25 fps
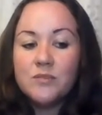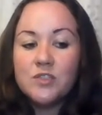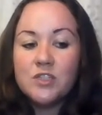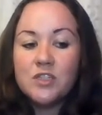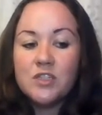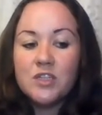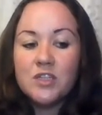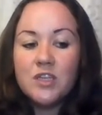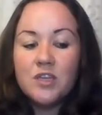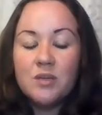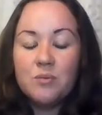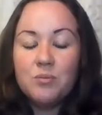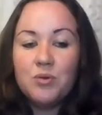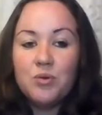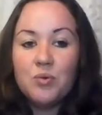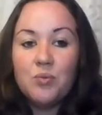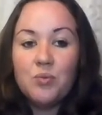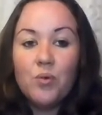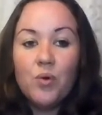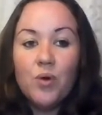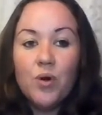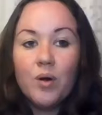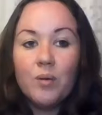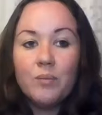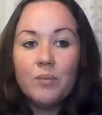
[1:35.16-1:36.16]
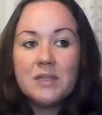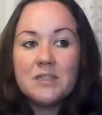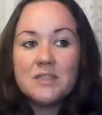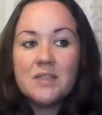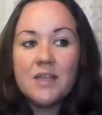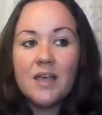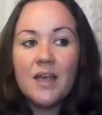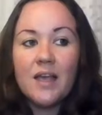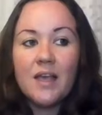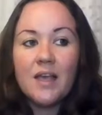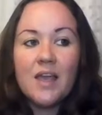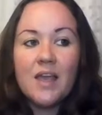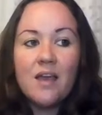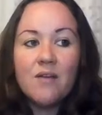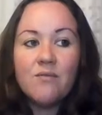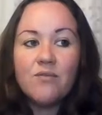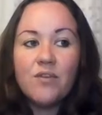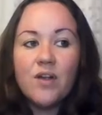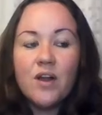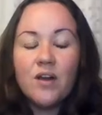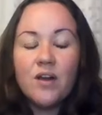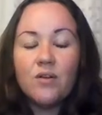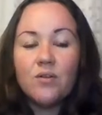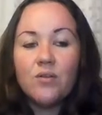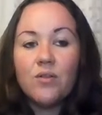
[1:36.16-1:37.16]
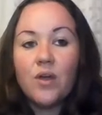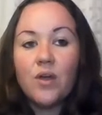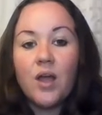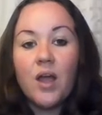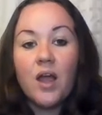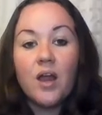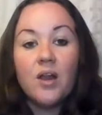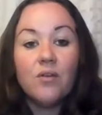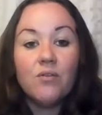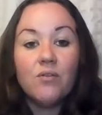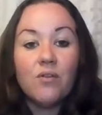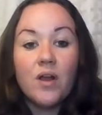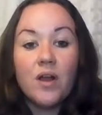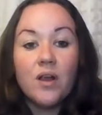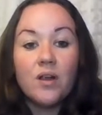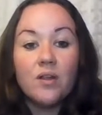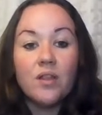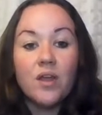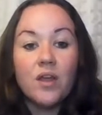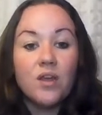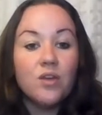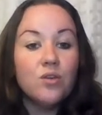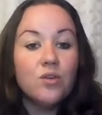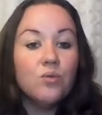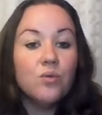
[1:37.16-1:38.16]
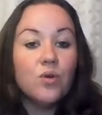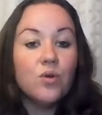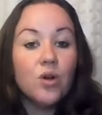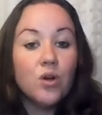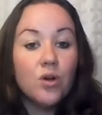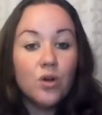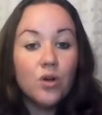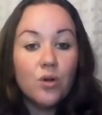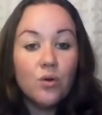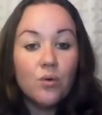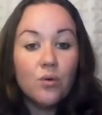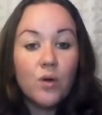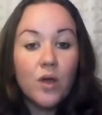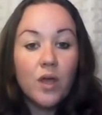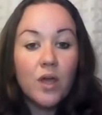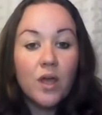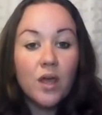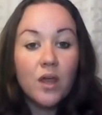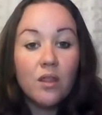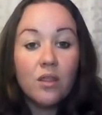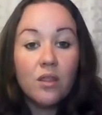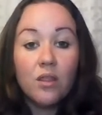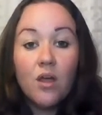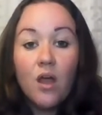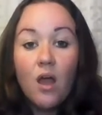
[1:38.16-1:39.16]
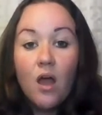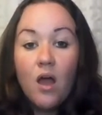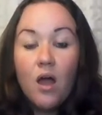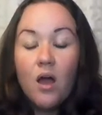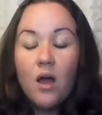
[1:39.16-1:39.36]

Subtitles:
to keep you warm, as like a campfire, or the kind of fire that you cook with,